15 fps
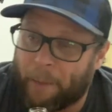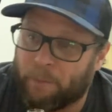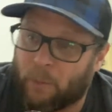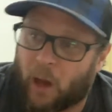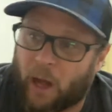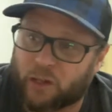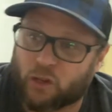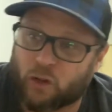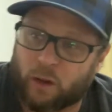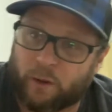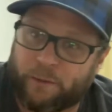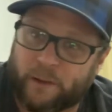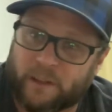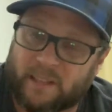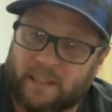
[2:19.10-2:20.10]
not sure
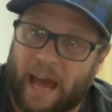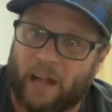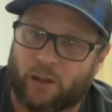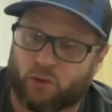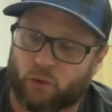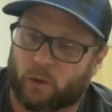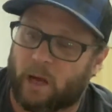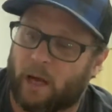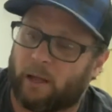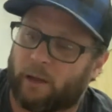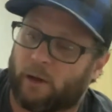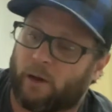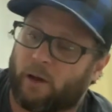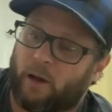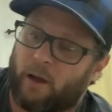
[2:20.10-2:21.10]
if it's natural
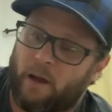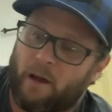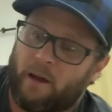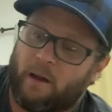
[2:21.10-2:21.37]
color